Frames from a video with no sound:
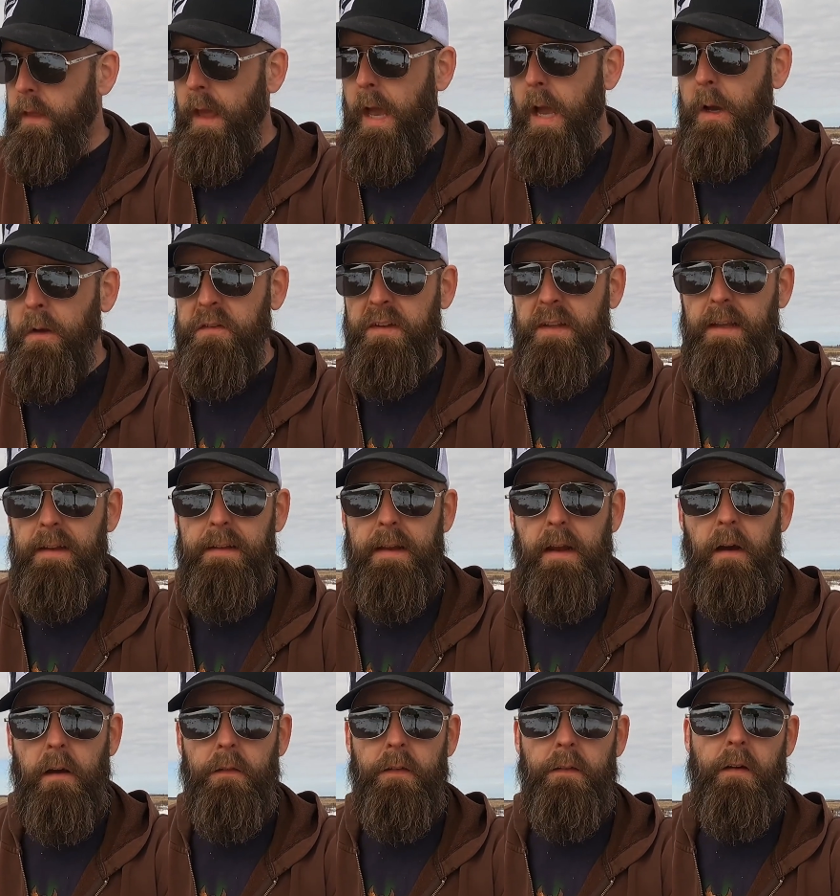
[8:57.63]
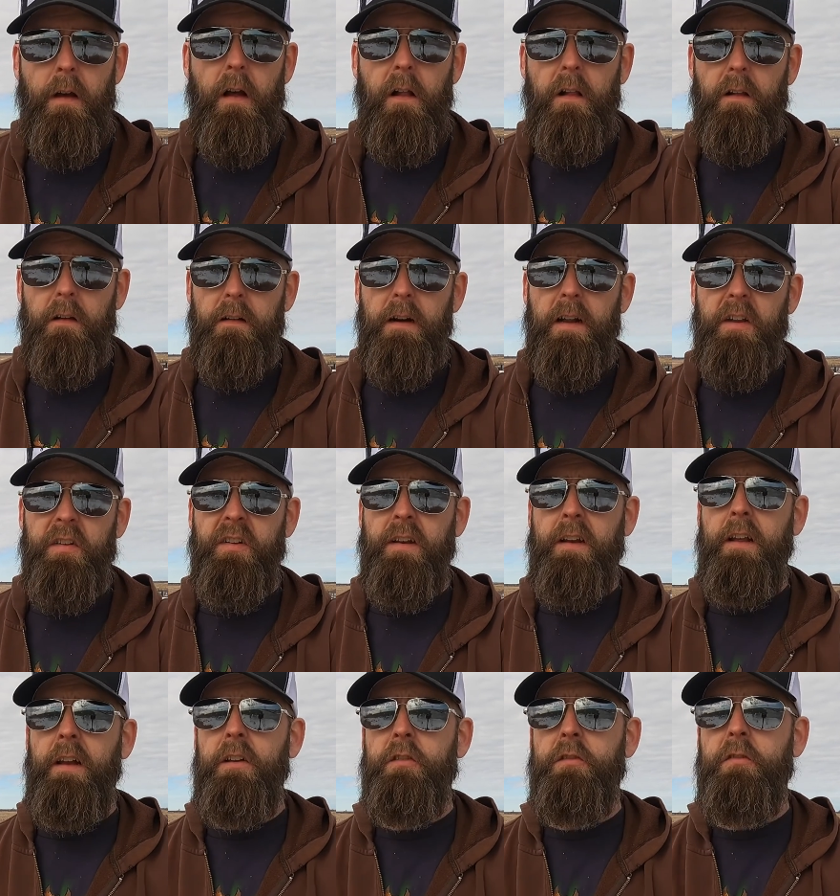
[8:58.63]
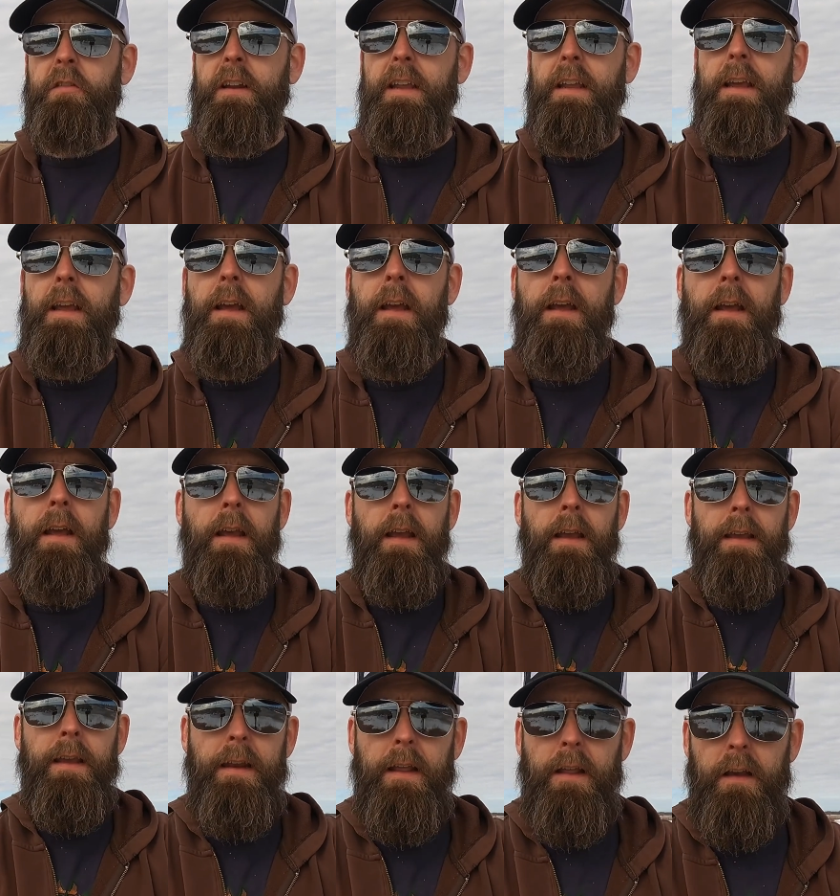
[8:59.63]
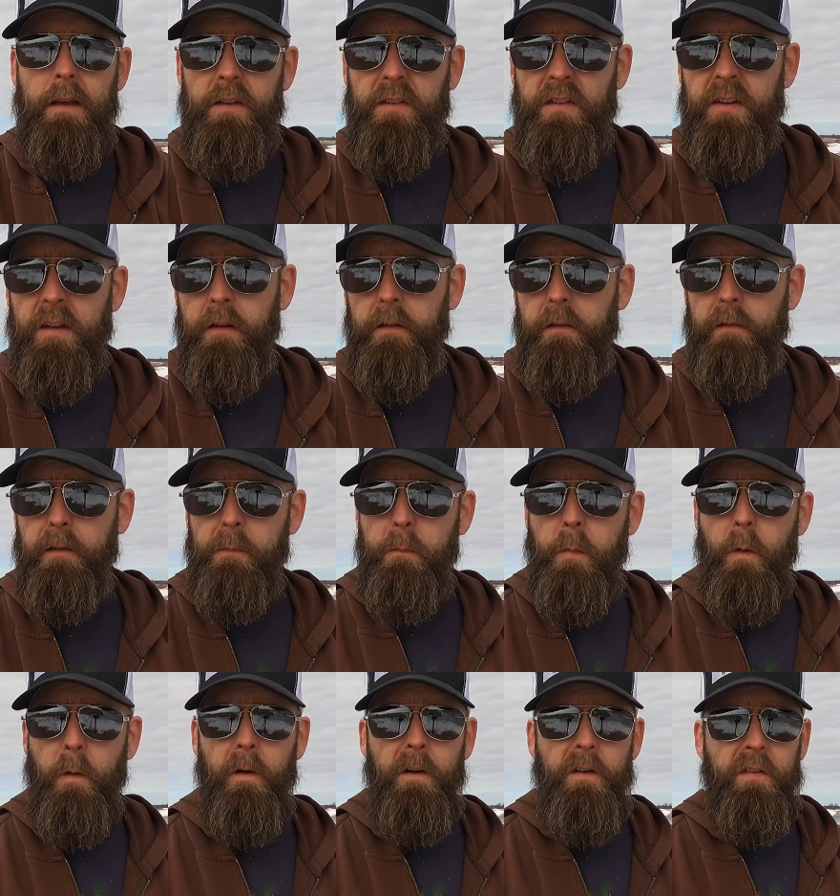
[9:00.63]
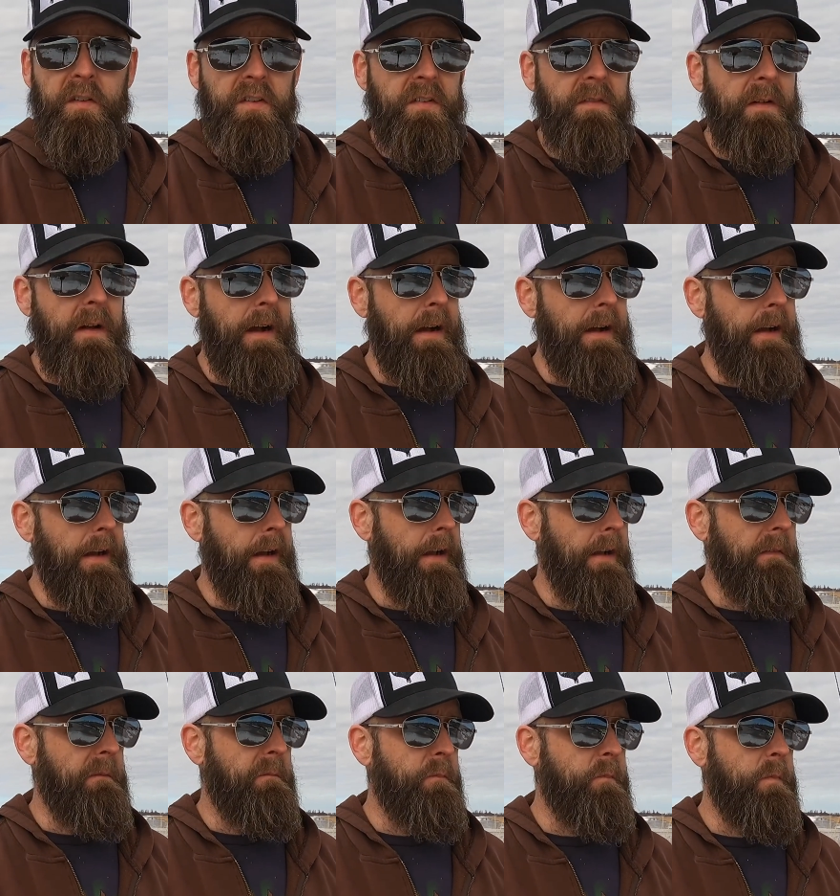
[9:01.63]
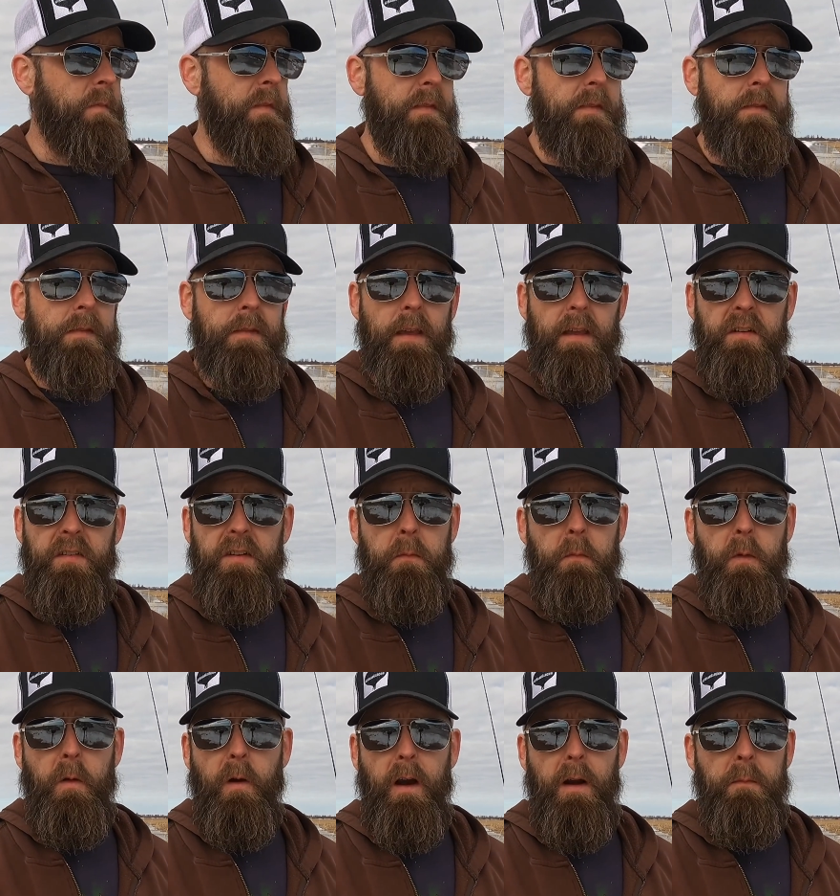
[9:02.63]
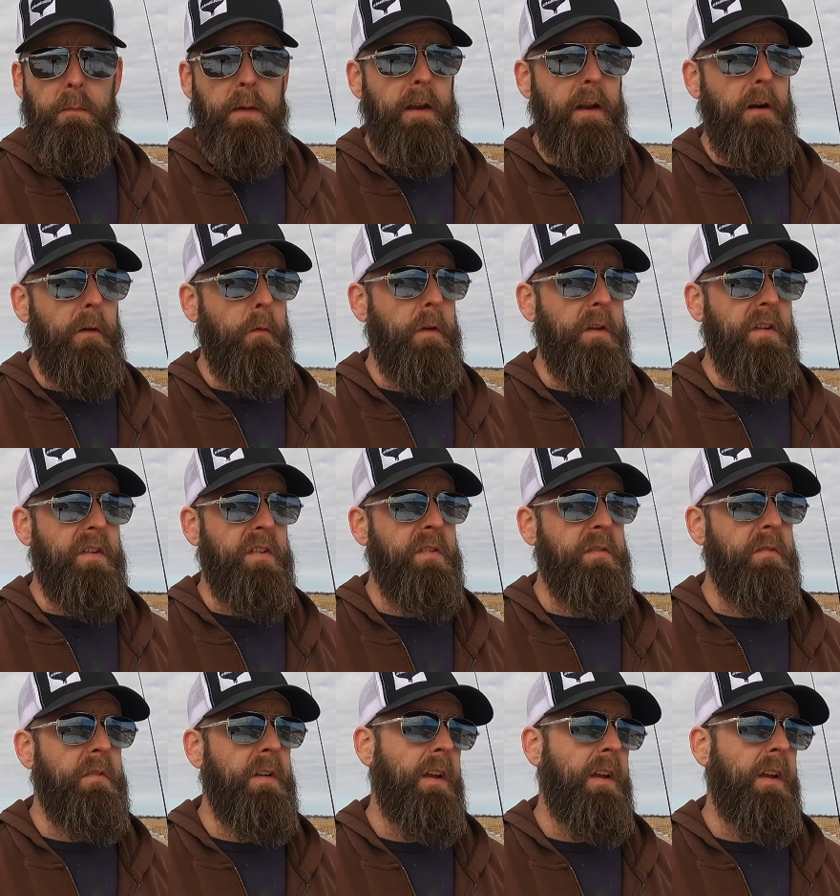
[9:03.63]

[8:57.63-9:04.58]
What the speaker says: I was getting out all across the country, getting good signal reports. The SWR meter was,